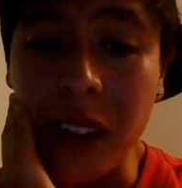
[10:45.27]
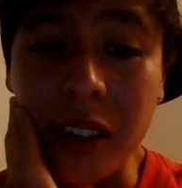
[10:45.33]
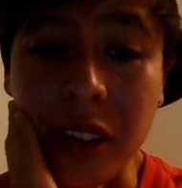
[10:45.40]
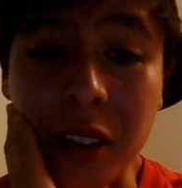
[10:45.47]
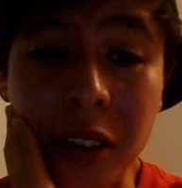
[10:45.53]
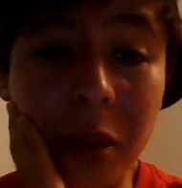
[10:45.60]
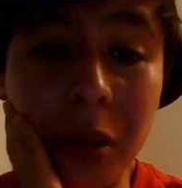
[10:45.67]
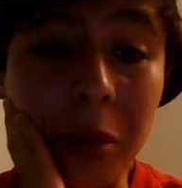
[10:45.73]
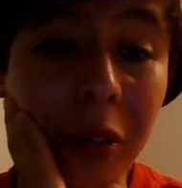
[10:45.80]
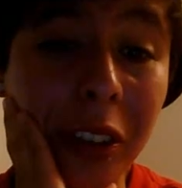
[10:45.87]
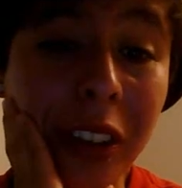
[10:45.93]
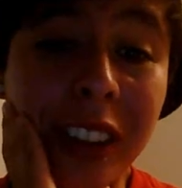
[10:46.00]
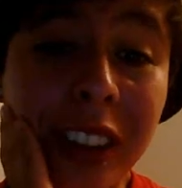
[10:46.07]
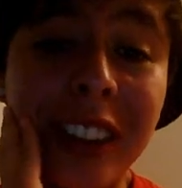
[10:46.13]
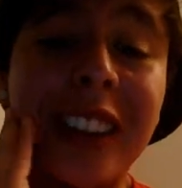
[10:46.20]
So I'm
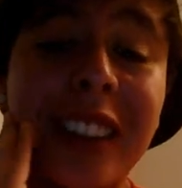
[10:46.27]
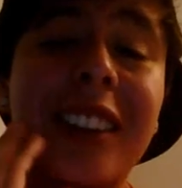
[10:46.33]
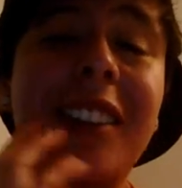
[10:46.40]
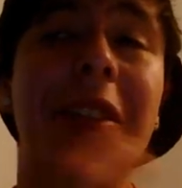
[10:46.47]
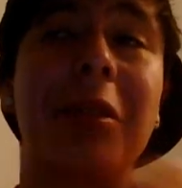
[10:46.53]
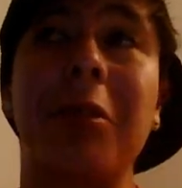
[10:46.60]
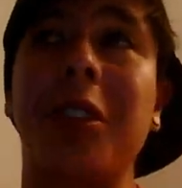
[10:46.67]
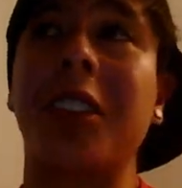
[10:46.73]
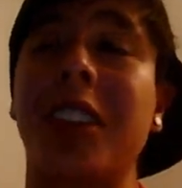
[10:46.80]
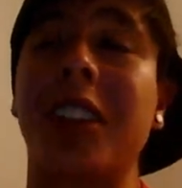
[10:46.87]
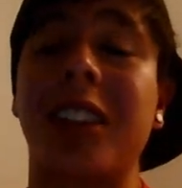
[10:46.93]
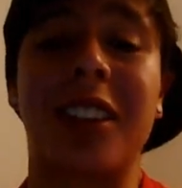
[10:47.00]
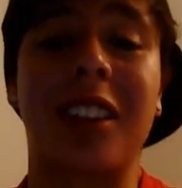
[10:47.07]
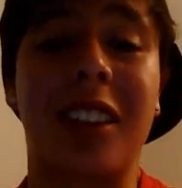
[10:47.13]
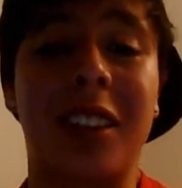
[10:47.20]
really
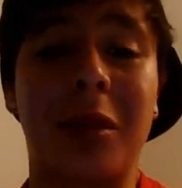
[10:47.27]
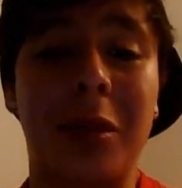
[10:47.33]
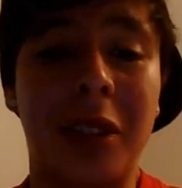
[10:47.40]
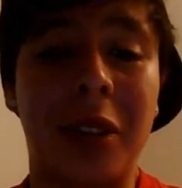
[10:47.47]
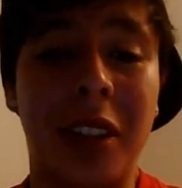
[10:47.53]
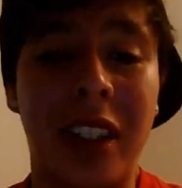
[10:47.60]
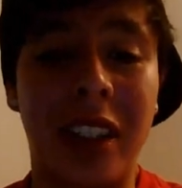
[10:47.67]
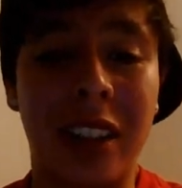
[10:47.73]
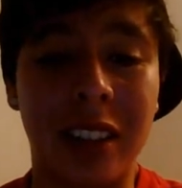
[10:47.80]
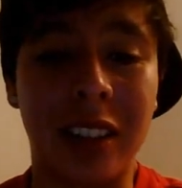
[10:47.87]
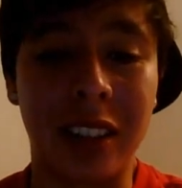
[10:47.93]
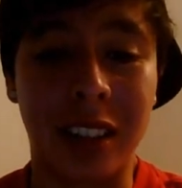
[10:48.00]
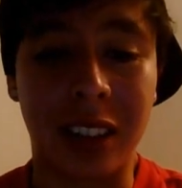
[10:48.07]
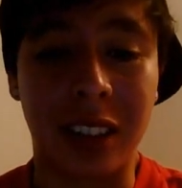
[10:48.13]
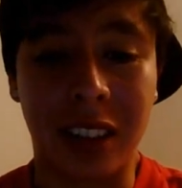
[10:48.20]
excited about that.
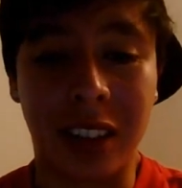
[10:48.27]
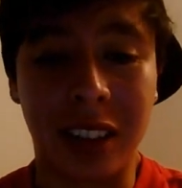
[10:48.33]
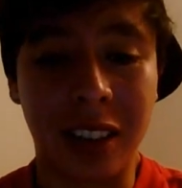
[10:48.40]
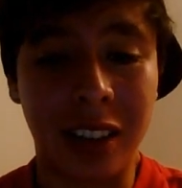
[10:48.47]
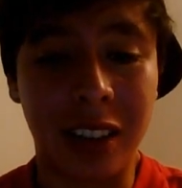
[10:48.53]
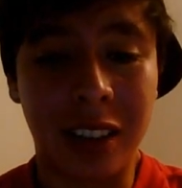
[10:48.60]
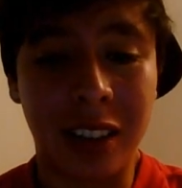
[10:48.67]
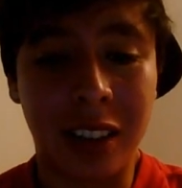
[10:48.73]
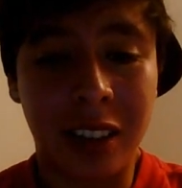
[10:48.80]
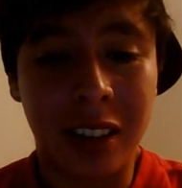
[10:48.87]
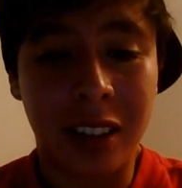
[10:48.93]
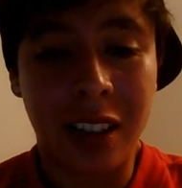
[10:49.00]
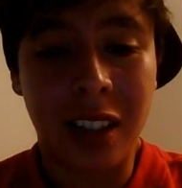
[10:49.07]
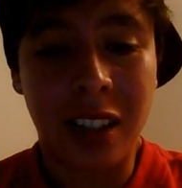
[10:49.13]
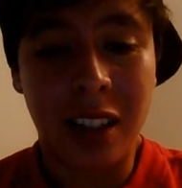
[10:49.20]
Like,
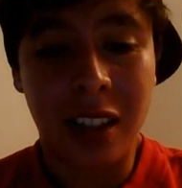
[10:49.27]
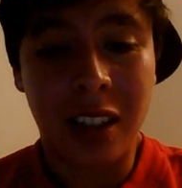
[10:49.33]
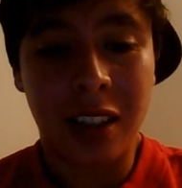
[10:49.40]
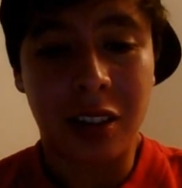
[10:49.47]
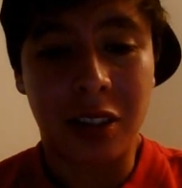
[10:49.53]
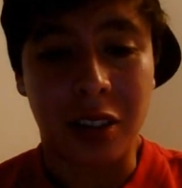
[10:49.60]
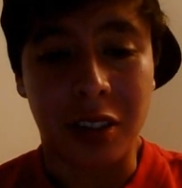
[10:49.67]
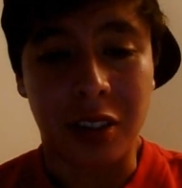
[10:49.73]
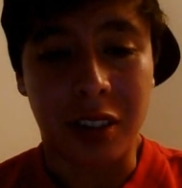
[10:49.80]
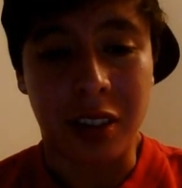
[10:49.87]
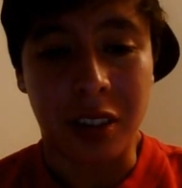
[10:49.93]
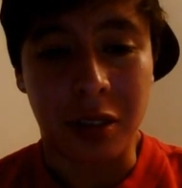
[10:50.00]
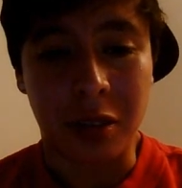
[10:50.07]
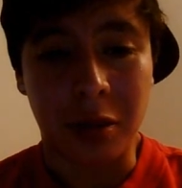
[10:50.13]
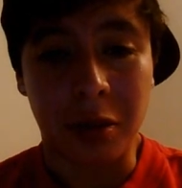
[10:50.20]
just
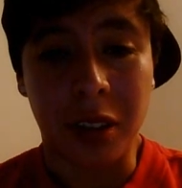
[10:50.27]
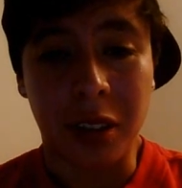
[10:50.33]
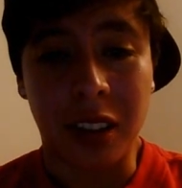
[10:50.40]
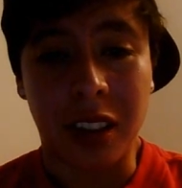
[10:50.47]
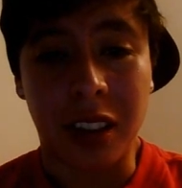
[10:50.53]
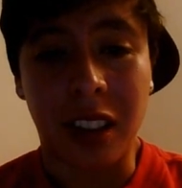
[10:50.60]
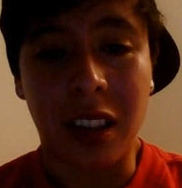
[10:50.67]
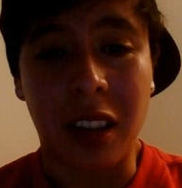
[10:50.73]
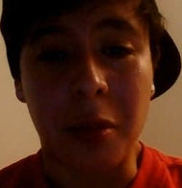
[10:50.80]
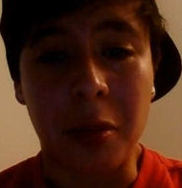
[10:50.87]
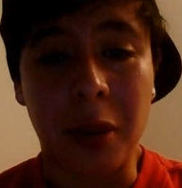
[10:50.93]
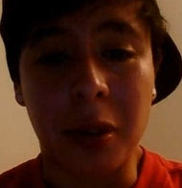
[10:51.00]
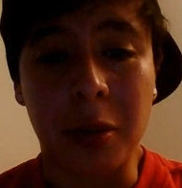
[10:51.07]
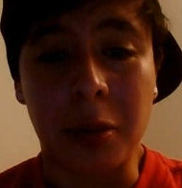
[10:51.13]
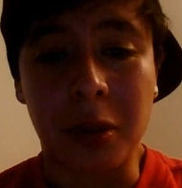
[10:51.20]
to really get the
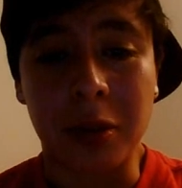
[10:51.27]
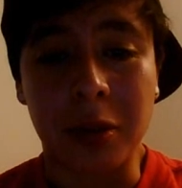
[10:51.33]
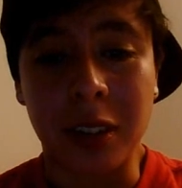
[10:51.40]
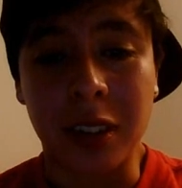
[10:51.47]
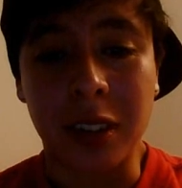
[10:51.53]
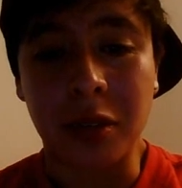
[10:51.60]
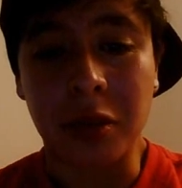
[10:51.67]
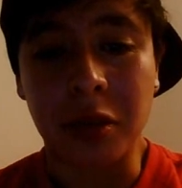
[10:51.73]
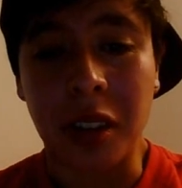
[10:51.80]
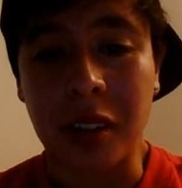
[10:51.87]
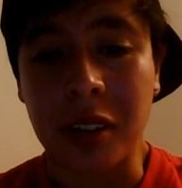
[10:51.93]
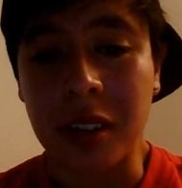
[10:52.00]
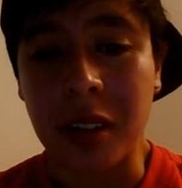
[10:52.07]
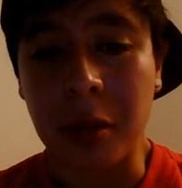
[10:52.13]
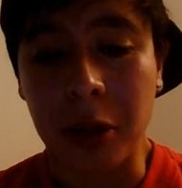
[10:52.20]
ball moving
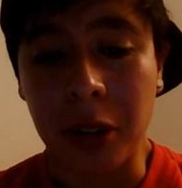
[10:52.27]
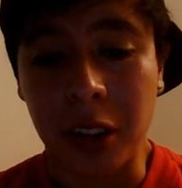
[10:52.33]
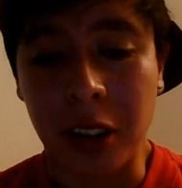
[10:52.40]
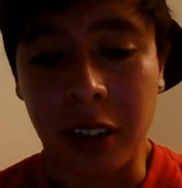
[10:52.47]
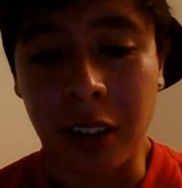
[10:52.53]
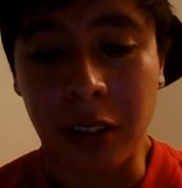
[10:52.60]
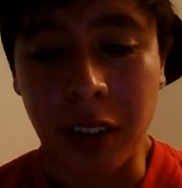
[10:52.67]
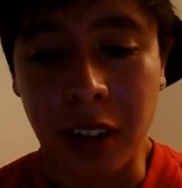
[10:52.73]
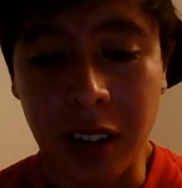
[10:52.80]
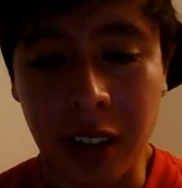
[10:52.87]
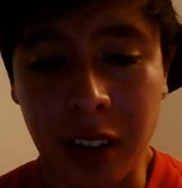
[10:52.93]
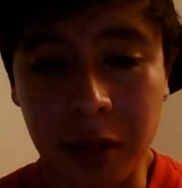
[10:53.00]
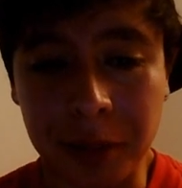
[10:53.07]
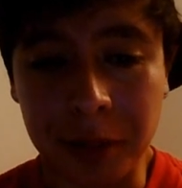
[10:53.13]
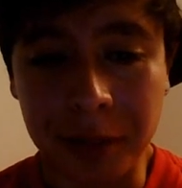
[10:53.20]
this summer and
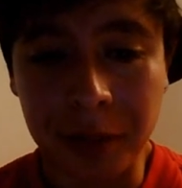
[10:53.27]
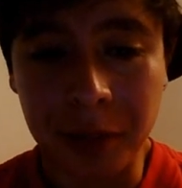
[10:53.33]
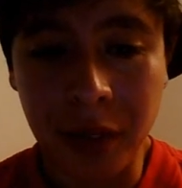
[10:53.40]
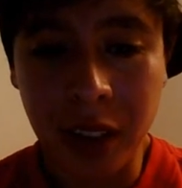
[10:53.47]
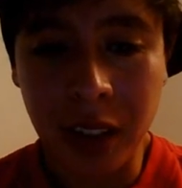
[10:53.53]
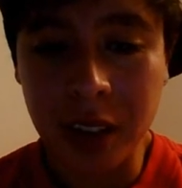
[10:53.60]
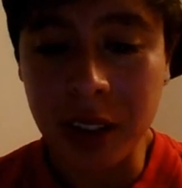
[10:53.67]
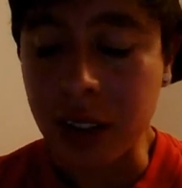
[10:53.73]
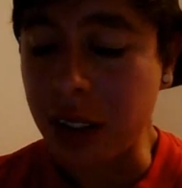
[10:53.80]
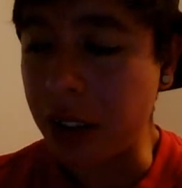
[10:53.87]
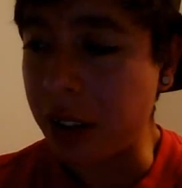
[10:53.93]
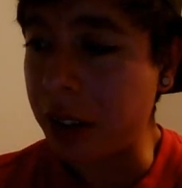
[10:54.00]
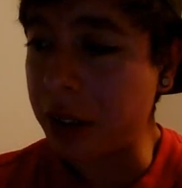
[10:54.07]
everything. So,